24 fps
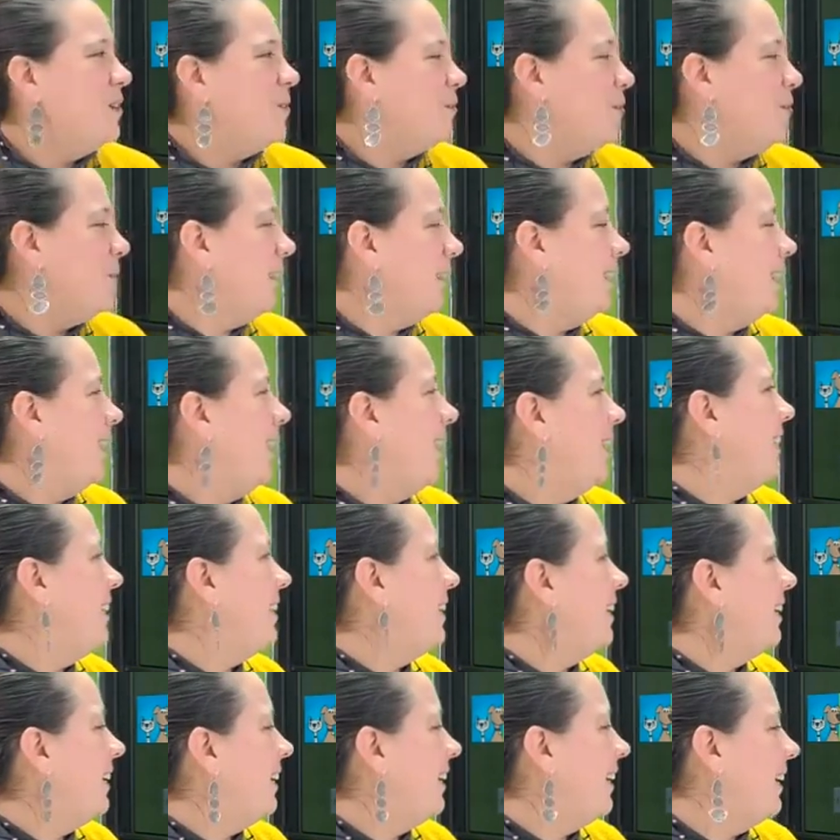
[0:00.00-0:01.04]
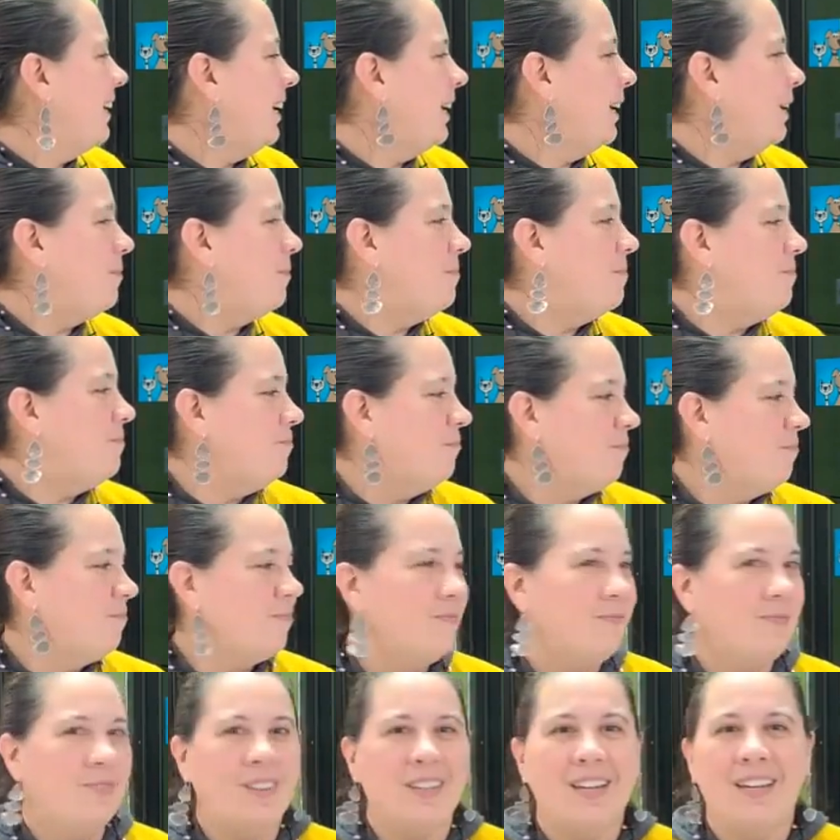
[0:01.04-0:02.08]
we um,
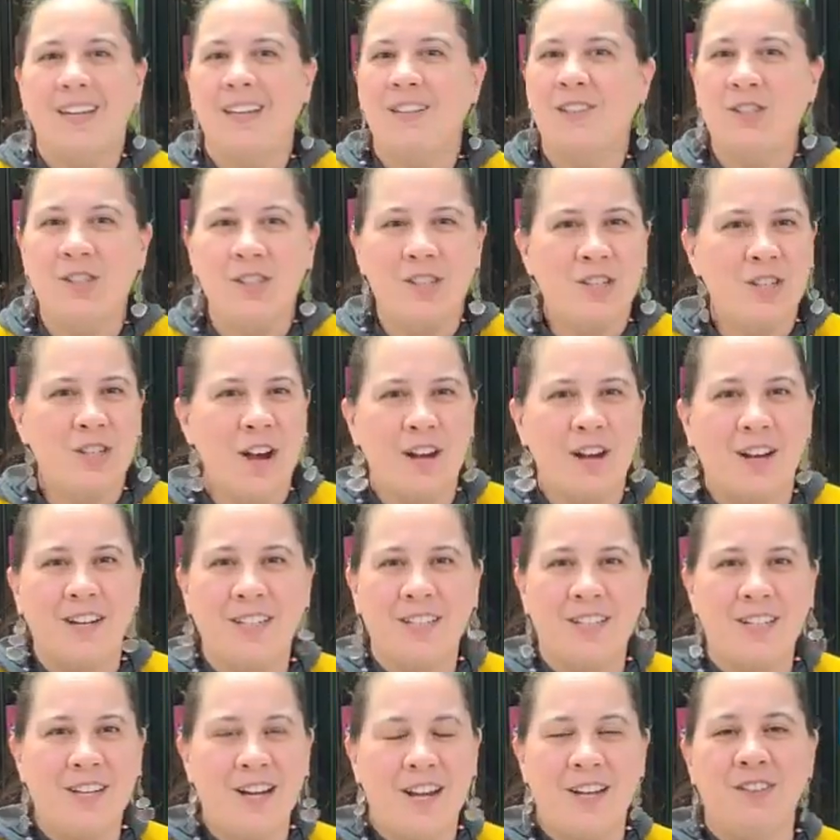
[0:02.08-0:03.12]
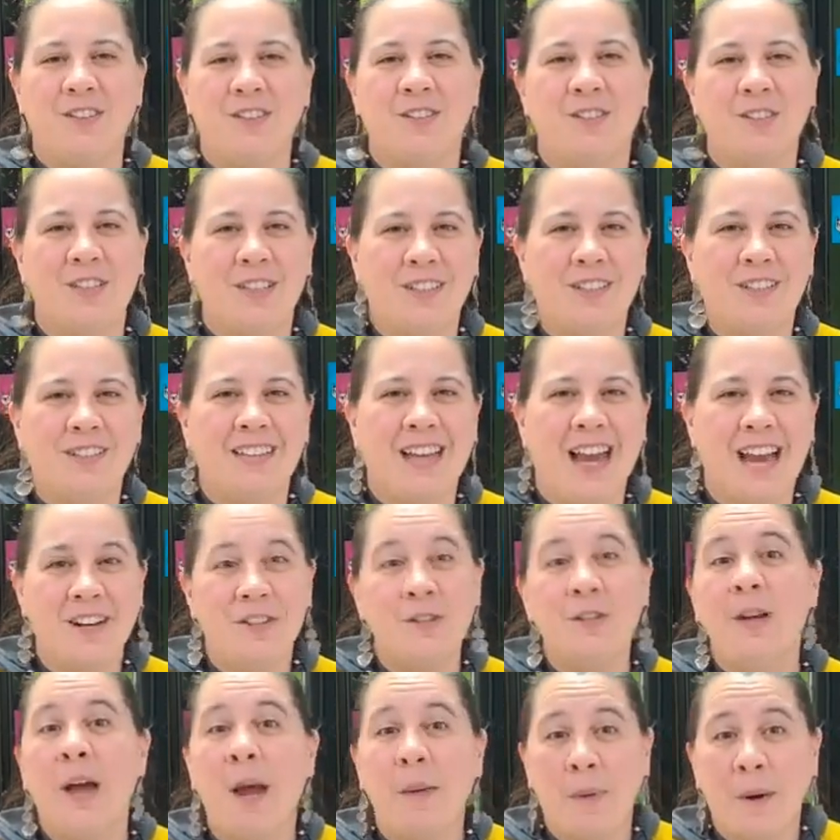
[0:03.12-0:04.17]
just talking tonight. There's a, I,
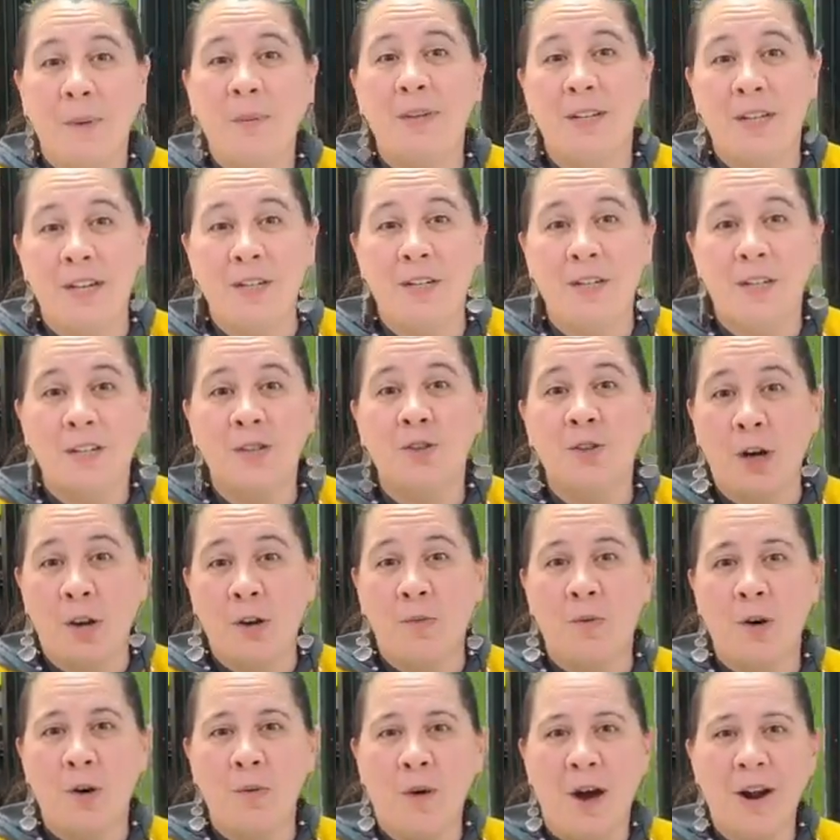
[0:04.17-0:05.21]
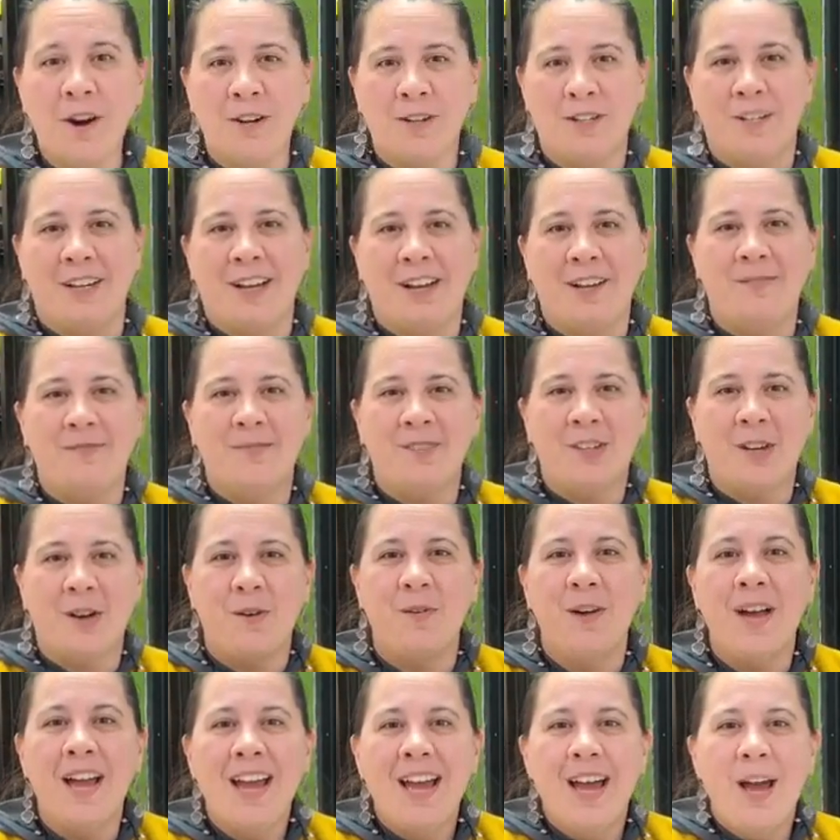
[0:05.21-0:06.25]
I probably need to drink more water today.
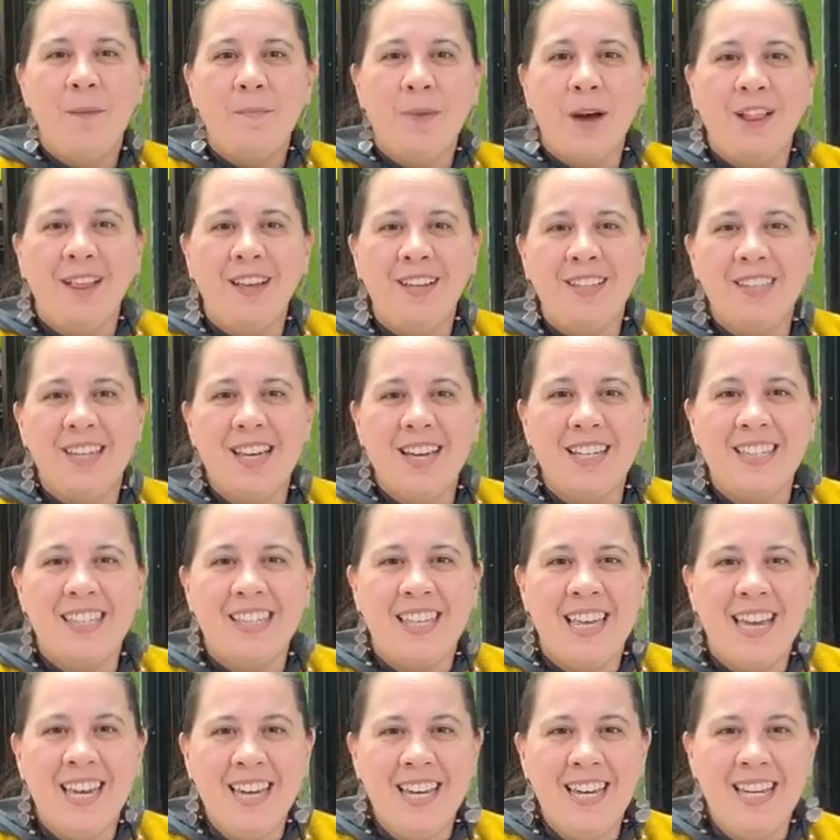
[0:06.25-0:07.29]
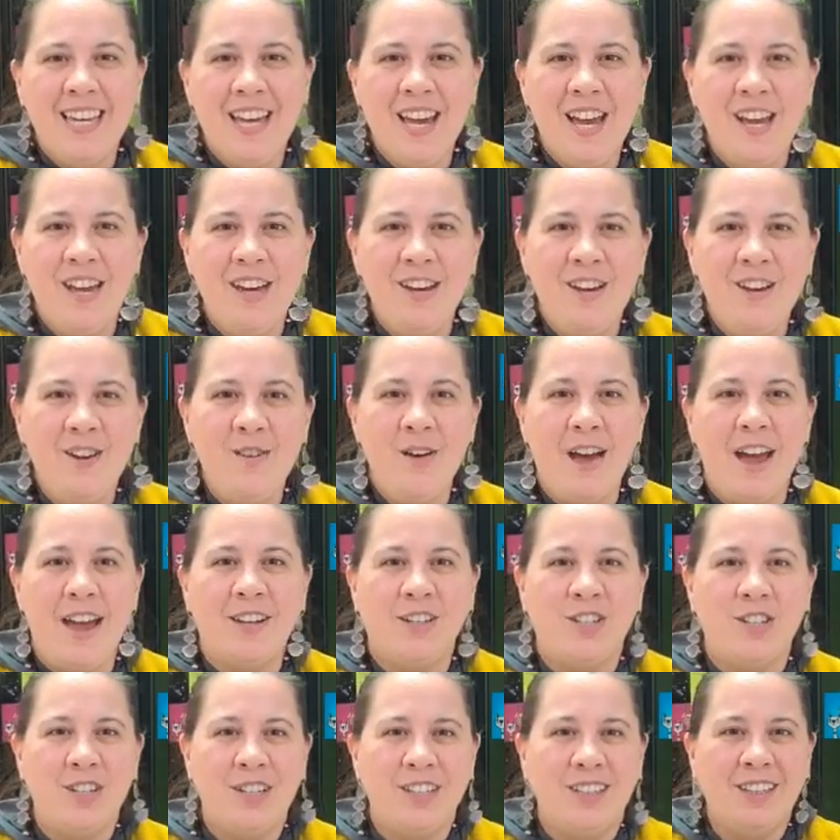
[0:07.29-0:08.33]
So Paulette says, thank you.
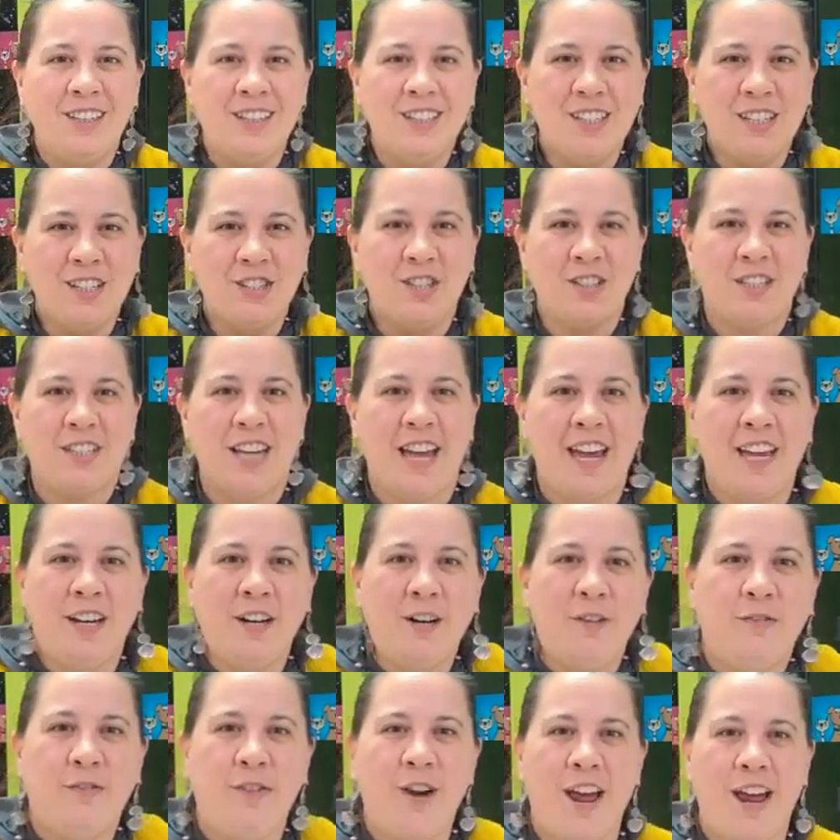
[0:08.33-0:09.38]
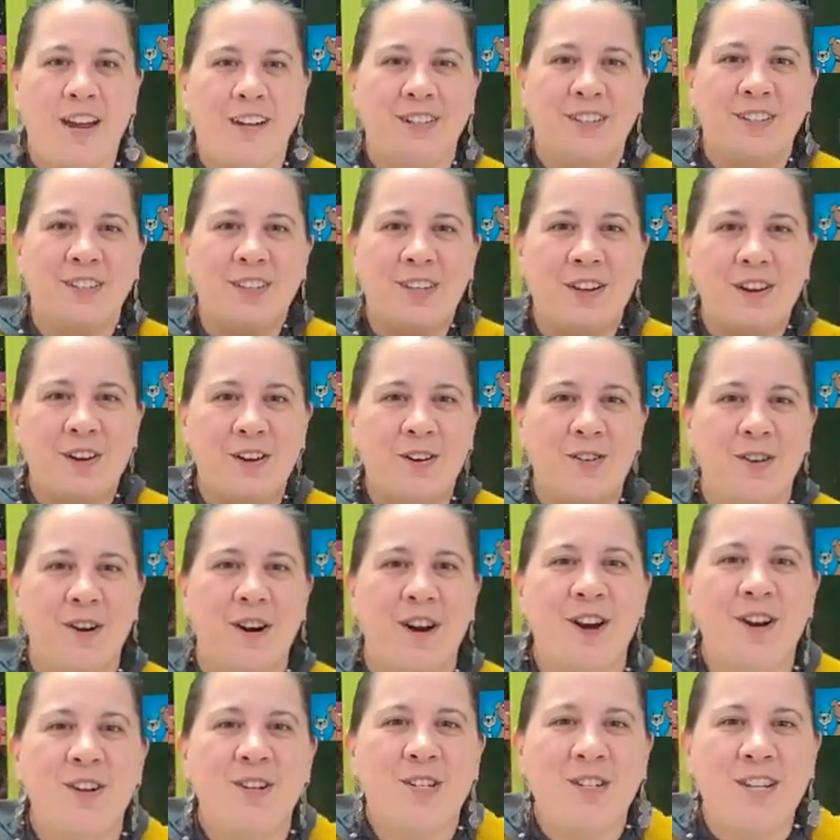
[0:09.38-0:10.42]
And she looks like she's tagging a friend. So,
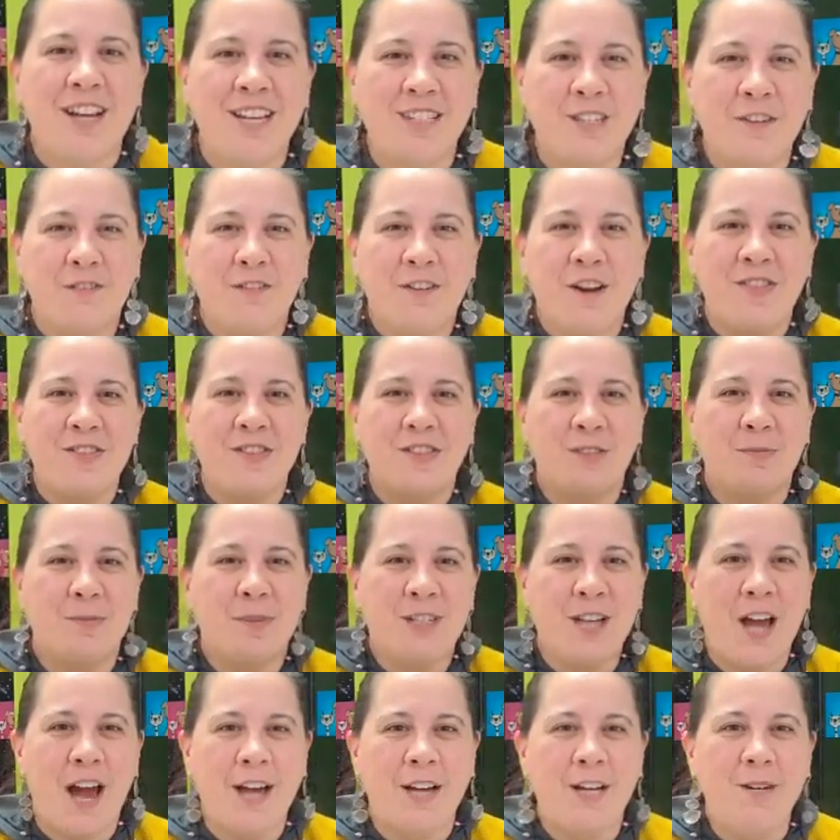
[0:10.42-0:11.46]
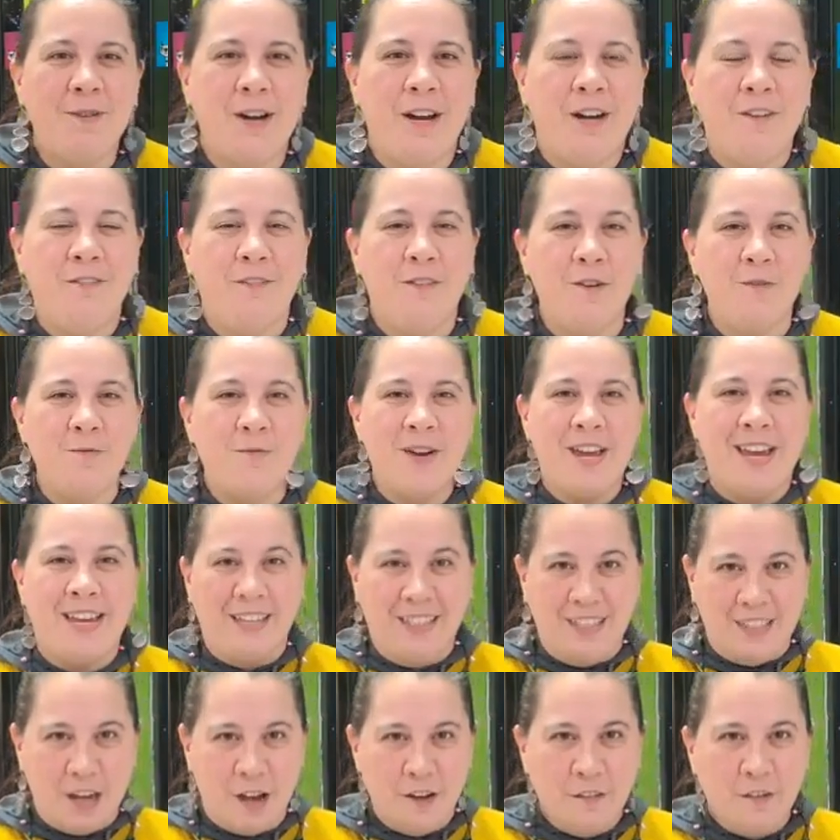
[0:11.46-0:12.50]
or she has a friend that's been talking about it for
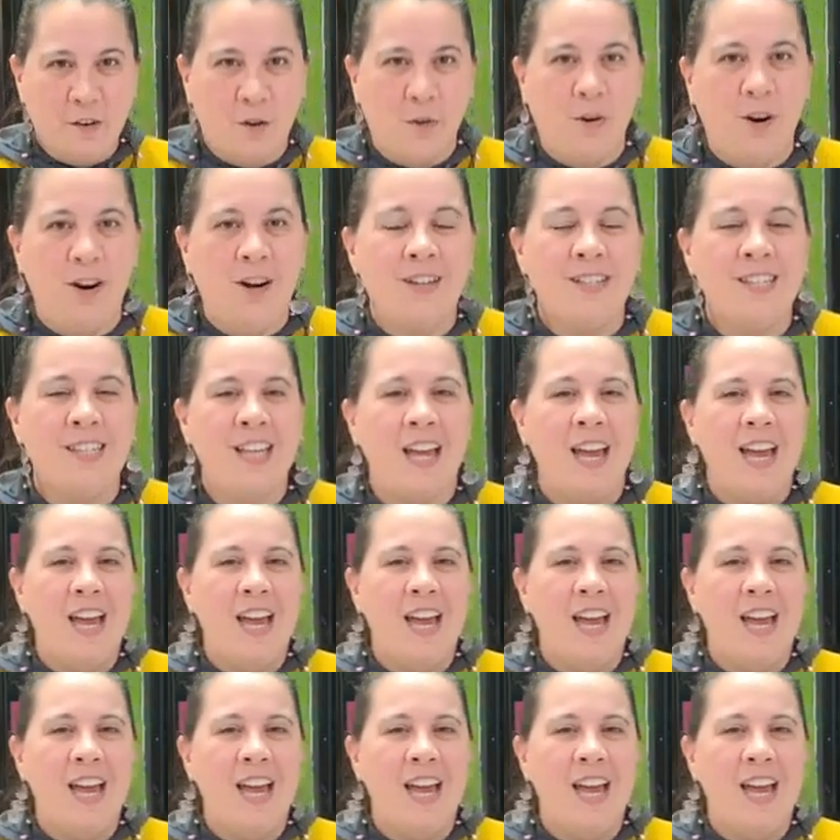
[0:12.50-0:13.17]
weeks. Of course,